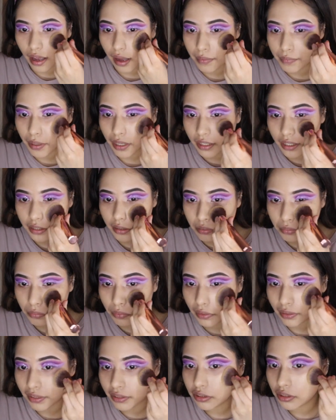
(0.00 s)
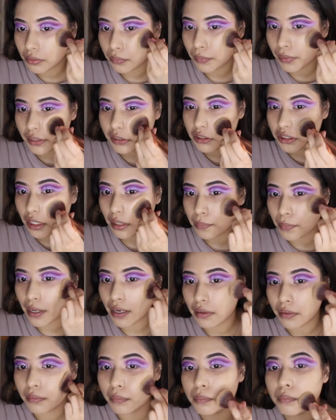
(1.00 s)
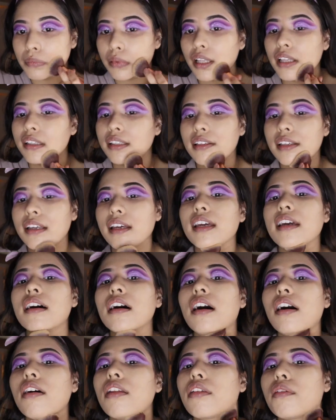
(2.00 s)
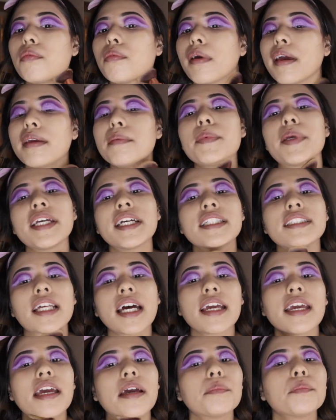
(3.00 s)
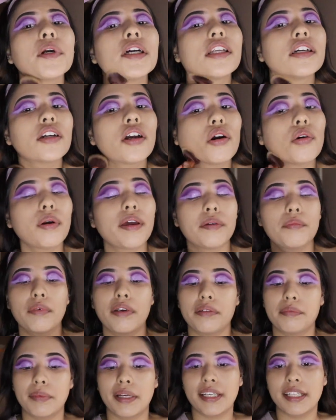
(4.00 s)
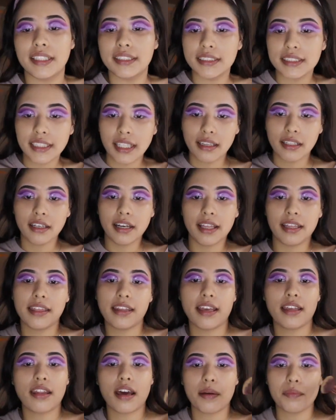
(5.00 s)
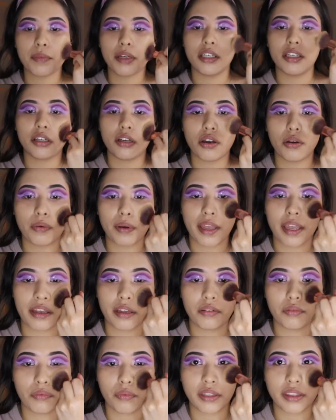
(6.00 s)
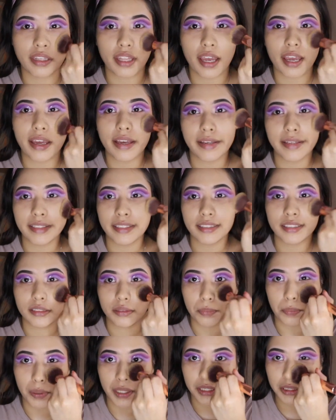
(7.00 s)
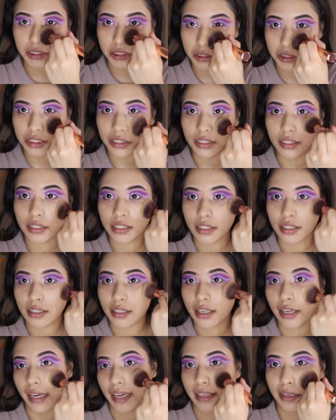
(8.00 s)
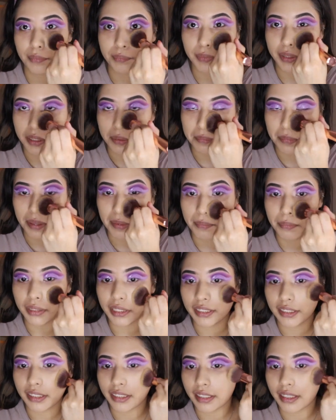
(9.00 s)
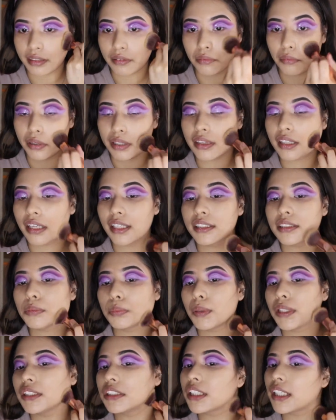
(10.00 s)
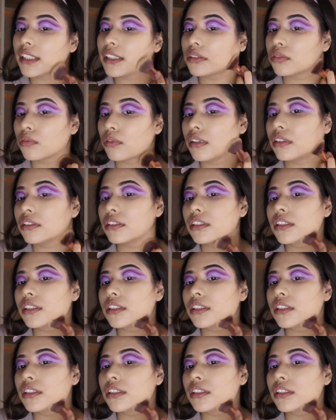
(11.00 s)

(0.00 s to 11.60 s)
I'm not going to worry too much about blending it all the way, because I am going to go in with my concealer, and then I'm going to go in with a sponge, and I'm going to be blending it with a sponge as well.